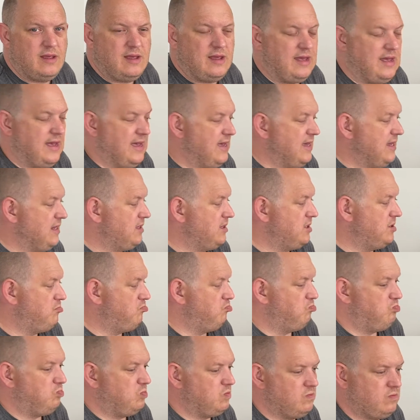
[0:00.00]
and
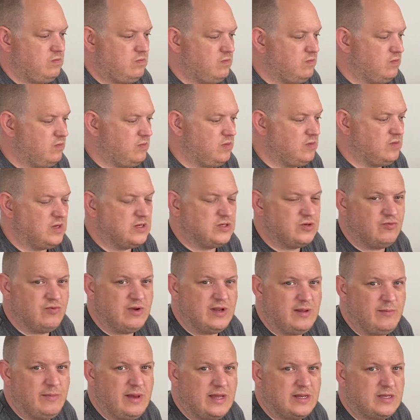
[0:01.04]
it doesn't really
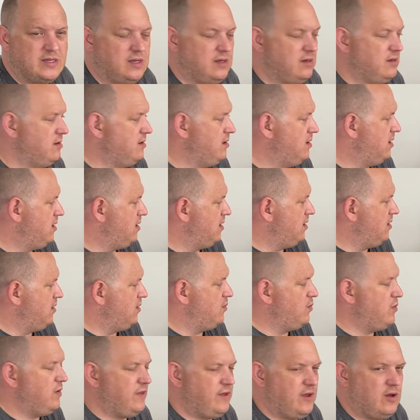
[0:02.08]
matter.
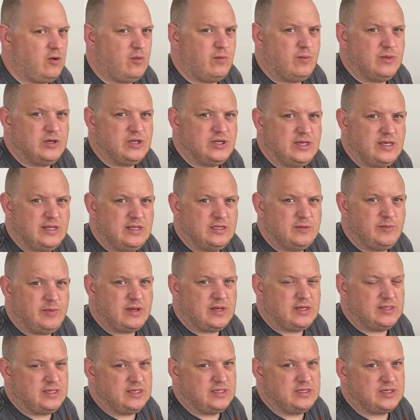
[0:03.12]
With the old machines, because
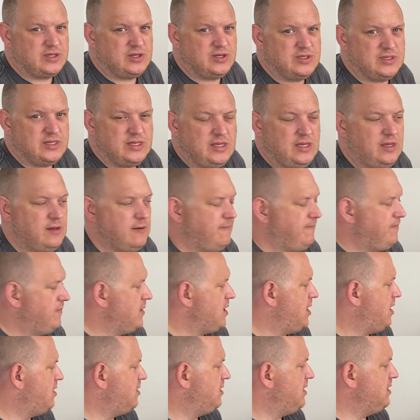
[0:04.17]
it's SCSI,
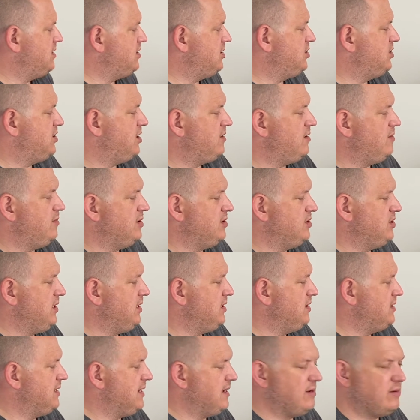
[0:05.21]
I'll need to shut the machine
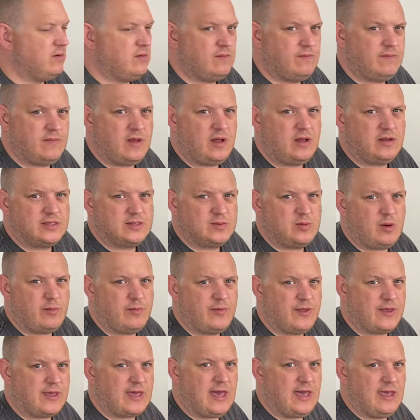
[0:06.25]
down, I'll swap the
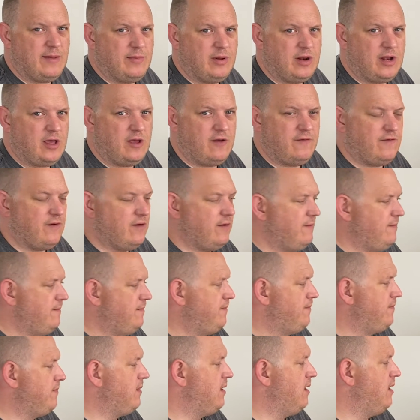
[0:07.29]
cable over,
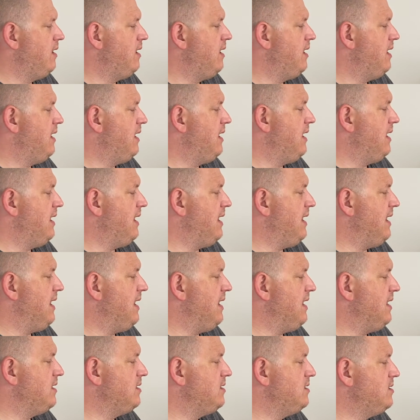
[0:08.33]

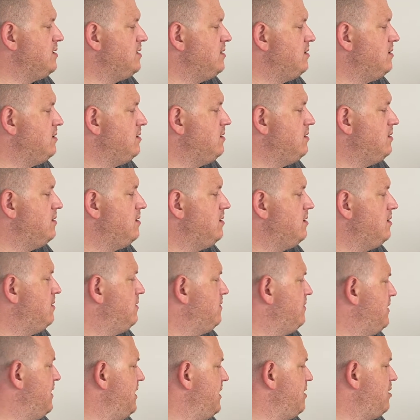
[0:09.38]
and
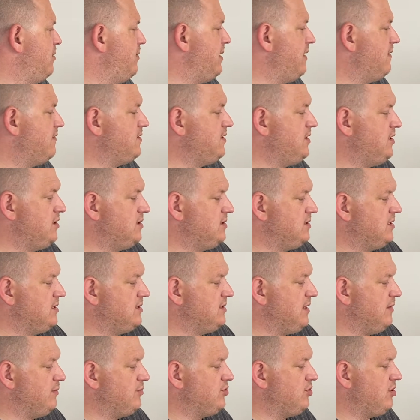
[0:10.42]
then I'll be able to use the
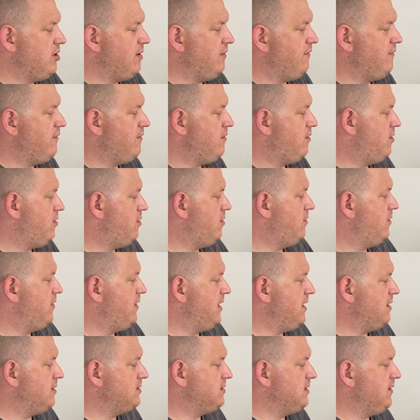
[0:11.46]
zip drive on the
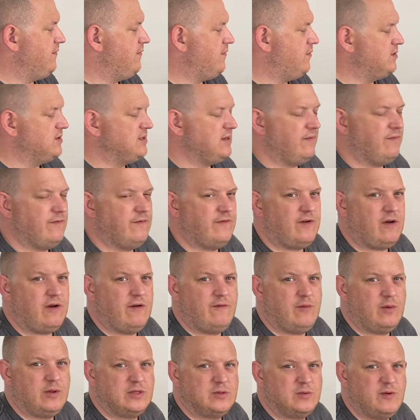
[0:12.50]
LC475
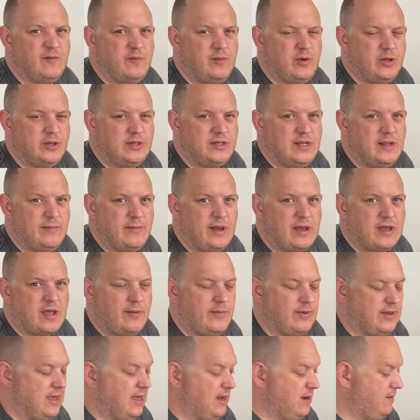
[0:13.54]
once we've booted it back up
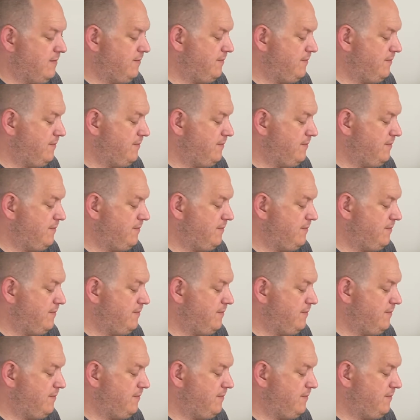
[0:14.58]
again.